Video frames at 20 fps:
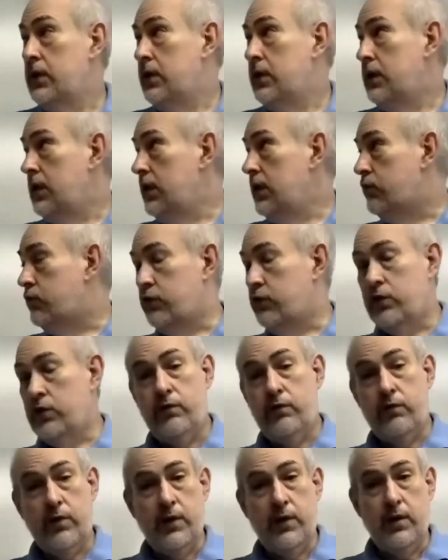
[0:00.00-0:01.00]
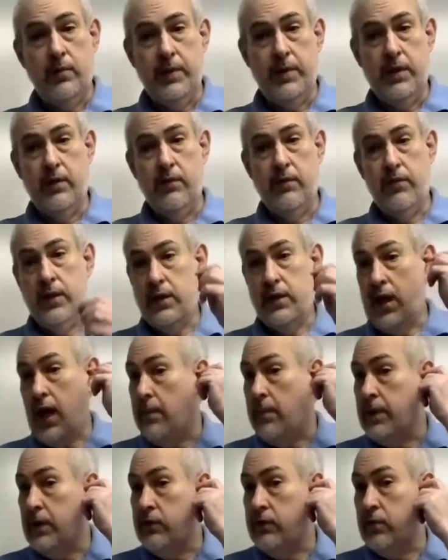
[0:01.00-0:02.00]
introduce a little bit of the
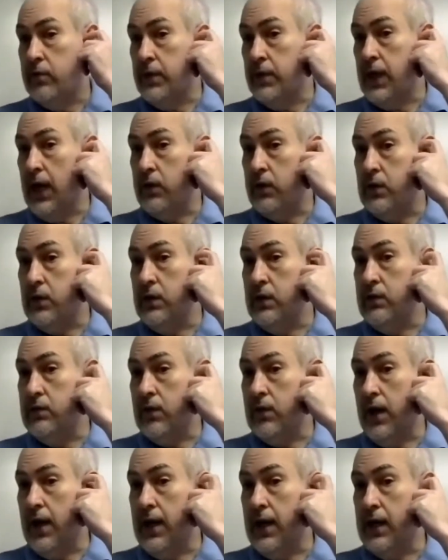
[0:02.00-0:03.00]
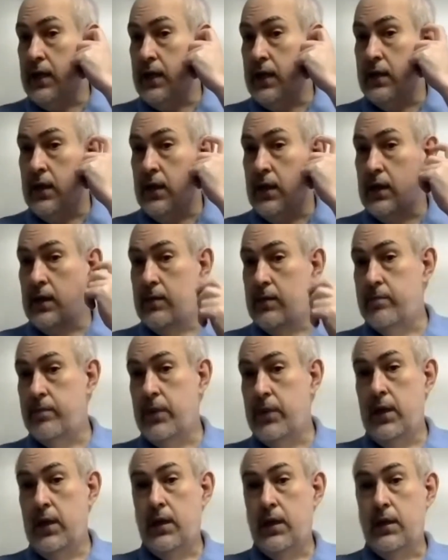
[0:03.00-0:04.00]
topics from calculus and
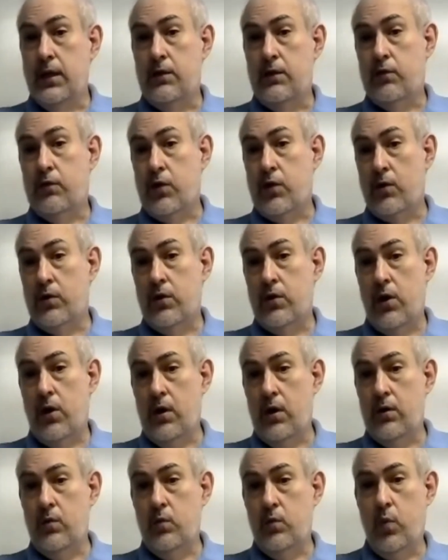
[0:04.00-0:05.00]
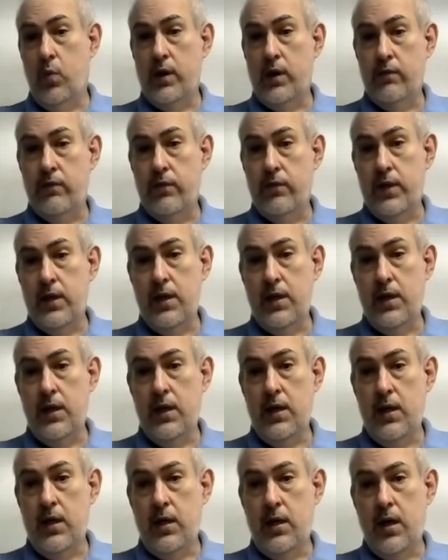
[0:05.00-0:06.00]
get started on one of the
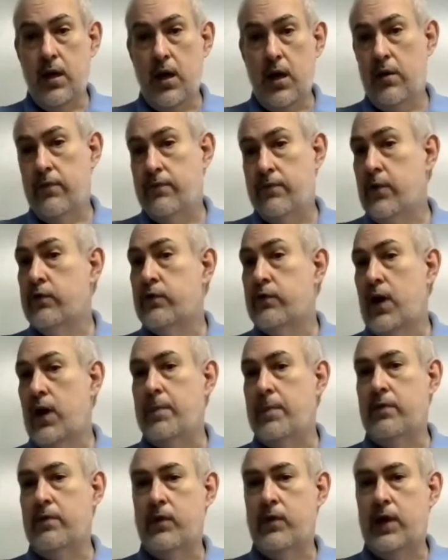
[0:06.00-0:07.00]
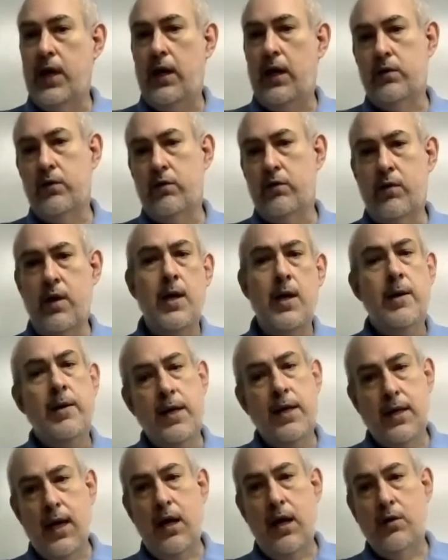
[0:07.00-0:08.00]
first topics of calculus. In
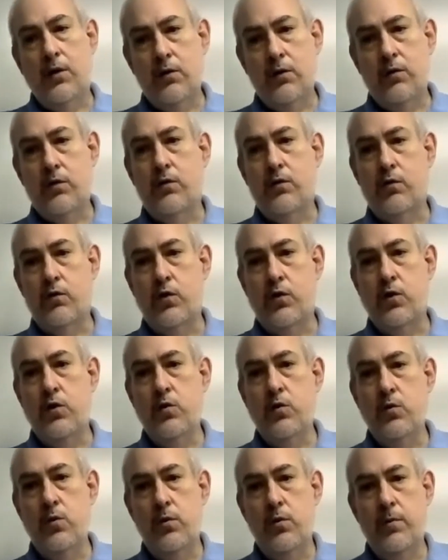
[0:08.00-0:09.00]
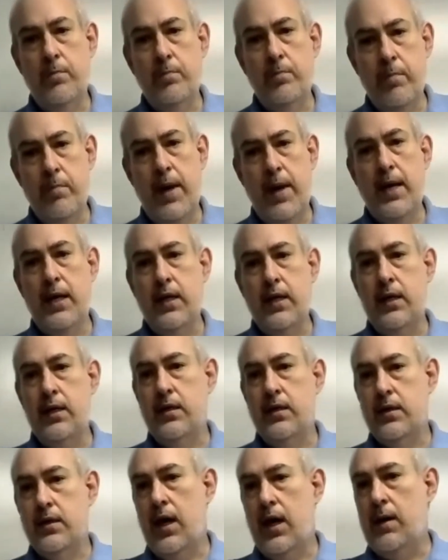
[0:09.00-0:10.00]
calculus, there's two main
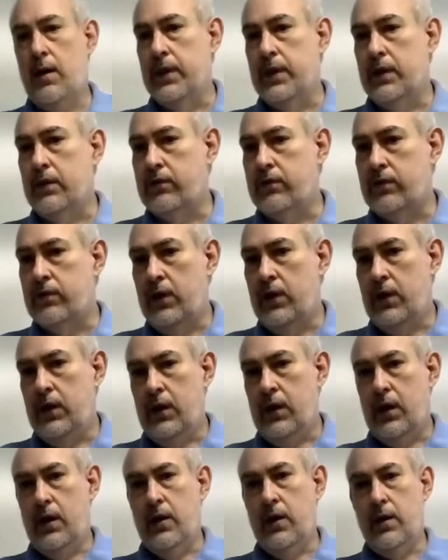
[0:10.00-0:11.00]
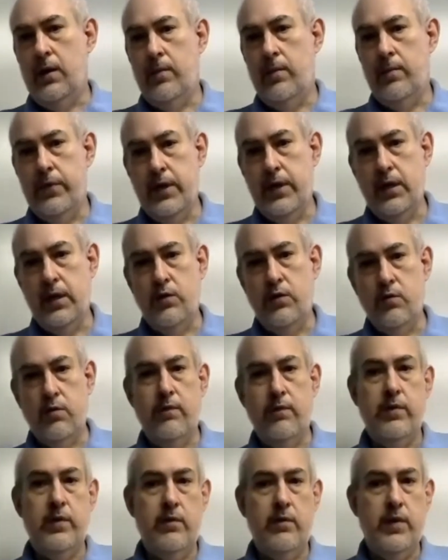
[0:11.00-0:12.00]
topics, the
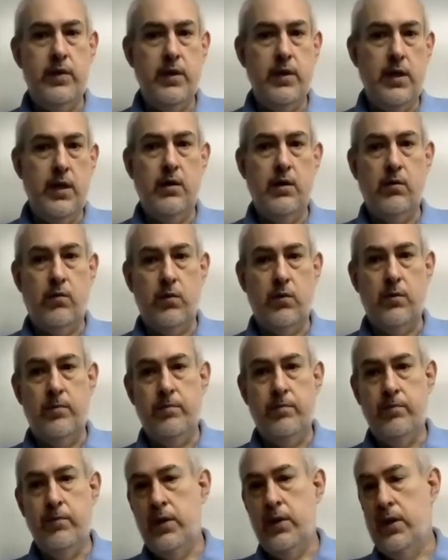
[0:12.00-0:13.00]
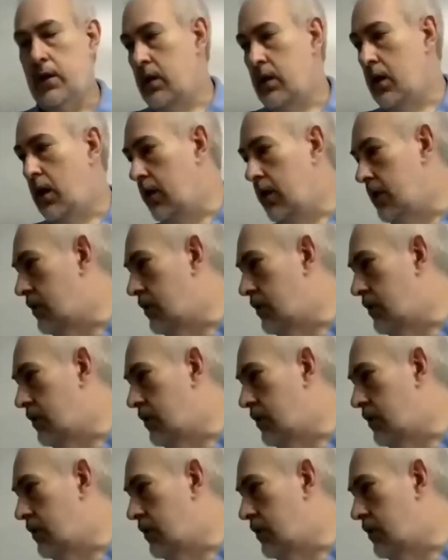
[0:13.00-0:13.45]
derivative and the integral. The